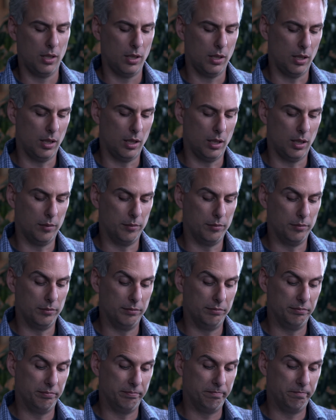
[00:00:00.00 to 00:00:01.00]

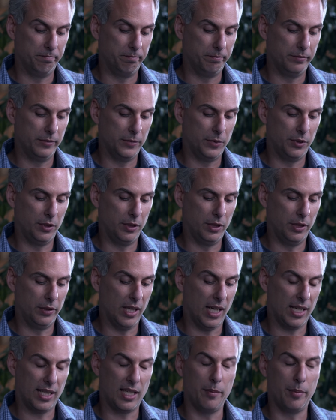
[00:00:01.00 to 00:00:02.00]
You
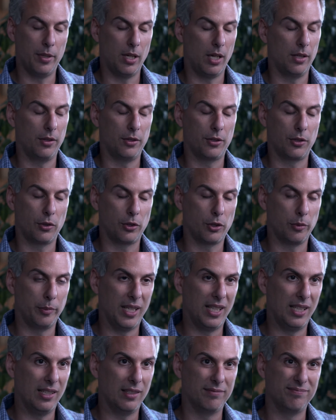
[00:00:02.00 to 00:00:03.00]
got to keep an eye on their social
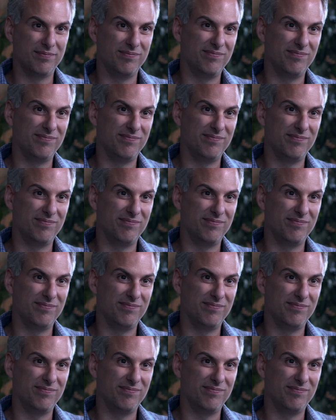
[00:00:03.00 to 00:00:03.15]
media.